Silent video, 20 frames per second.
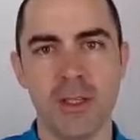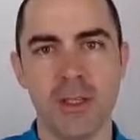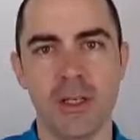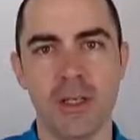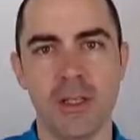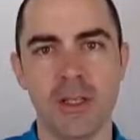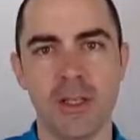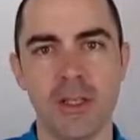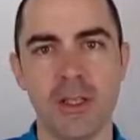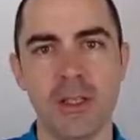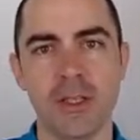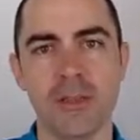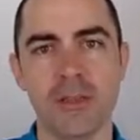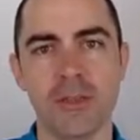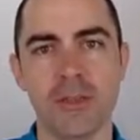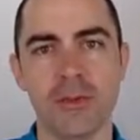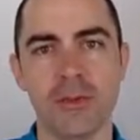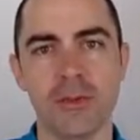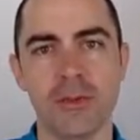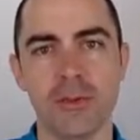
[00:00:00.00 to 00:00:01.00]
And the
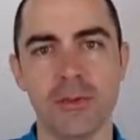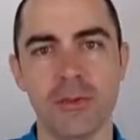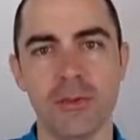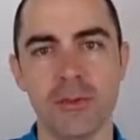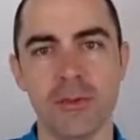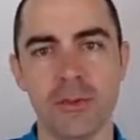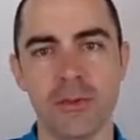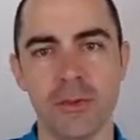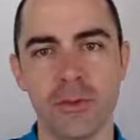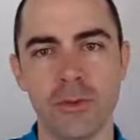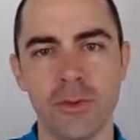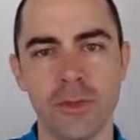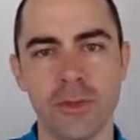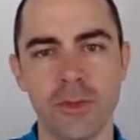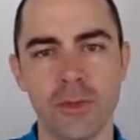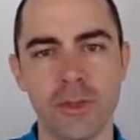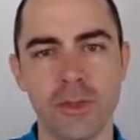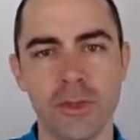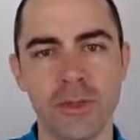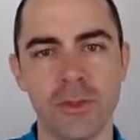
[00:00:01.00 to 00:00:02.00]
answer to this
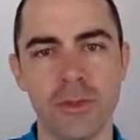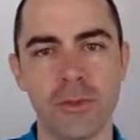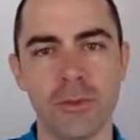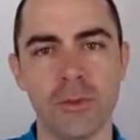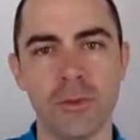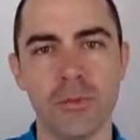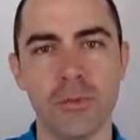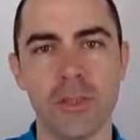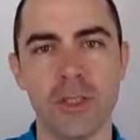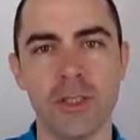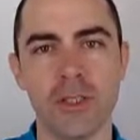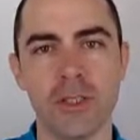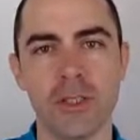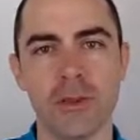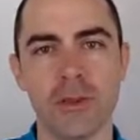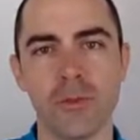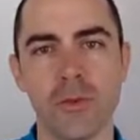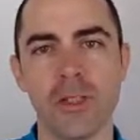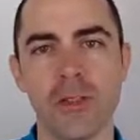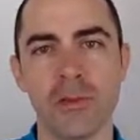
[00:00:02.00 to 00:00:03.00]
question would be that
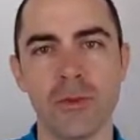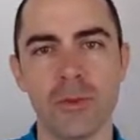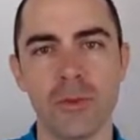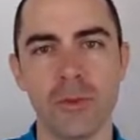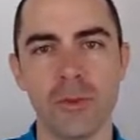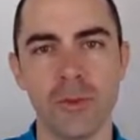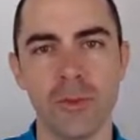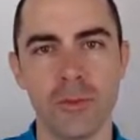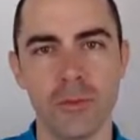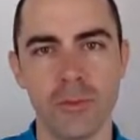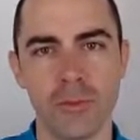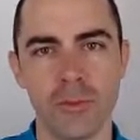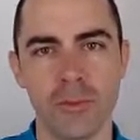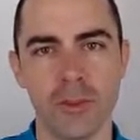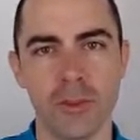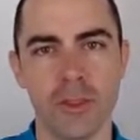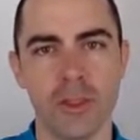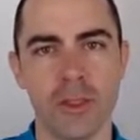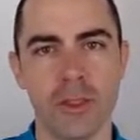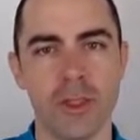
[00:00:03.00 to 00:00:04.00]
we need to
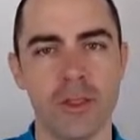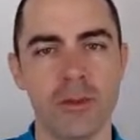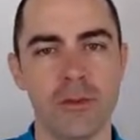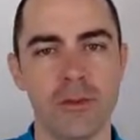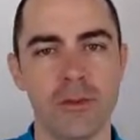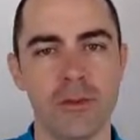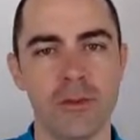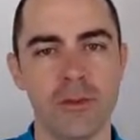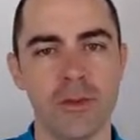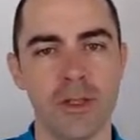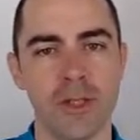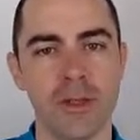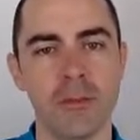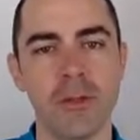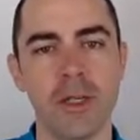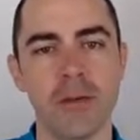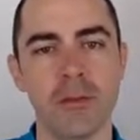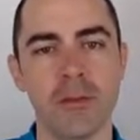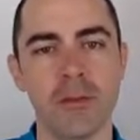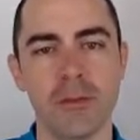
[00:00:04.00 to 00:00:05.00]
kind of come
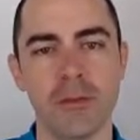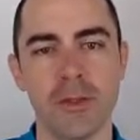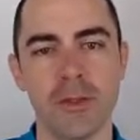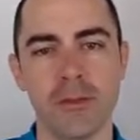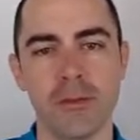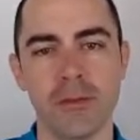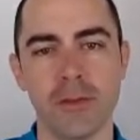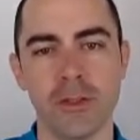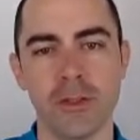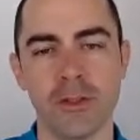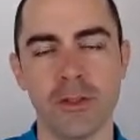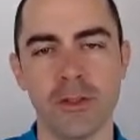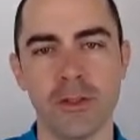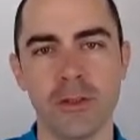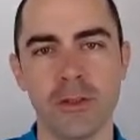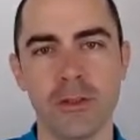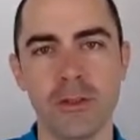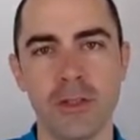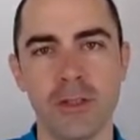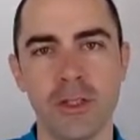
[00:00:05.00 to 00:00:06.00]
up with a
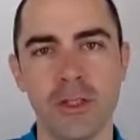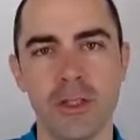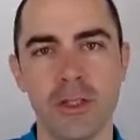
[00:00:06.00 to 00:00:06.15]
function